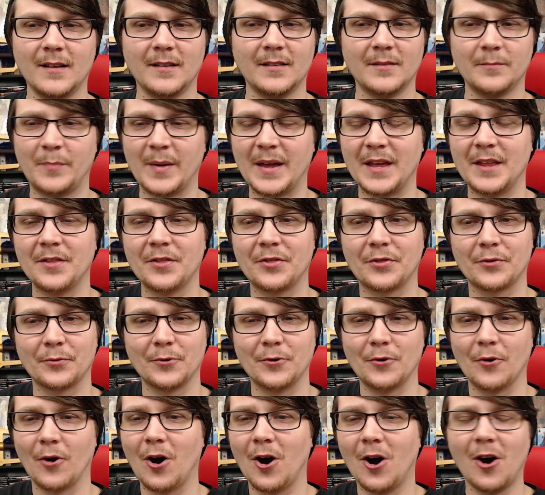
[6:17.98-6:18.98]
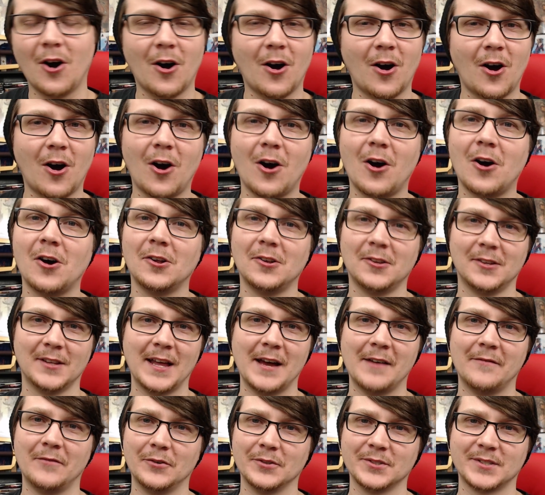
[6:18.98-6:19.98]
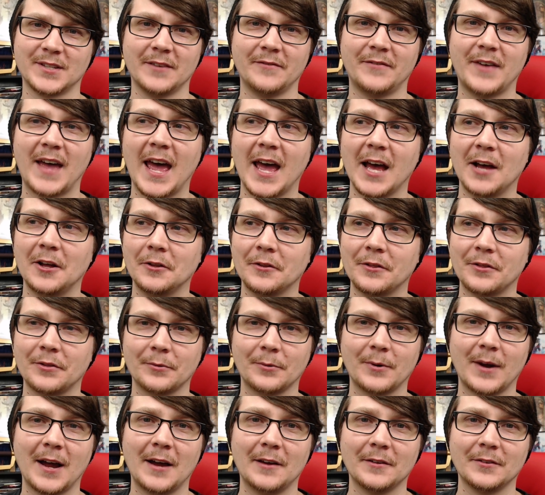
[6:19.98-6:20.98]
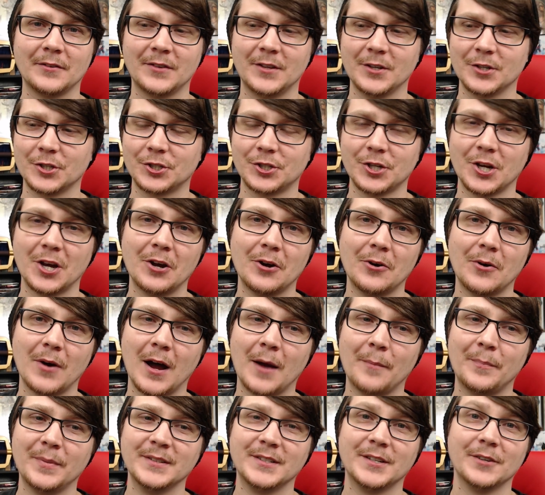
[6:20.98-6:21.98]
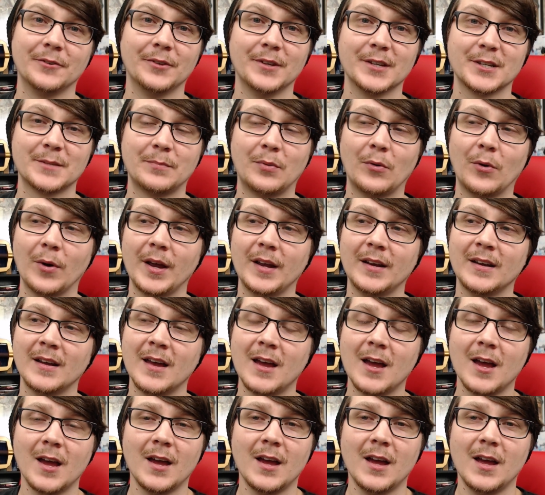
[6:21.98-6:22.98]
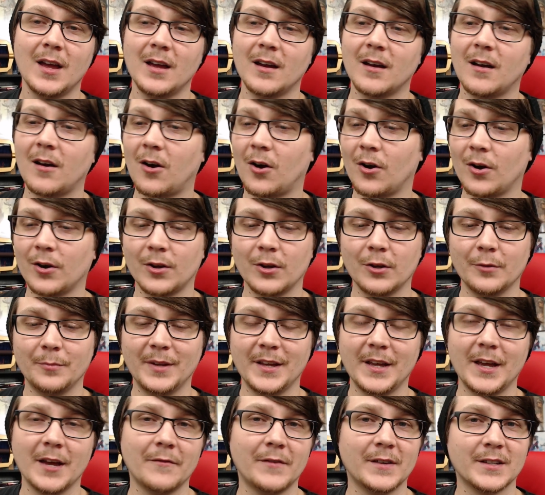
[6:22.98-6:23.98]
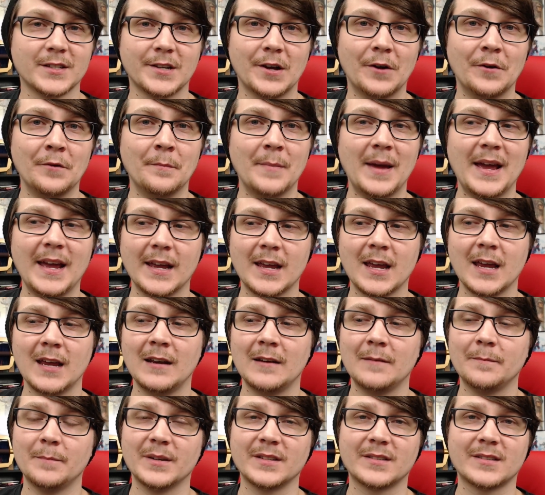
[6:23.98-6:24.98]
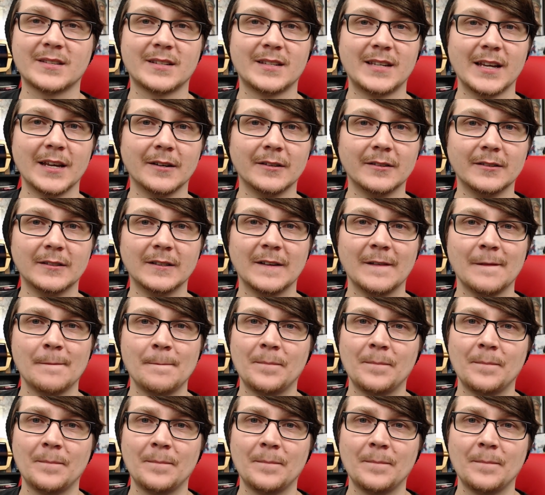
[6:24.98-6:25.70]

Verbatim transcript: been through all levels of hell throughout the show up until this point, arguably of his own making, but still,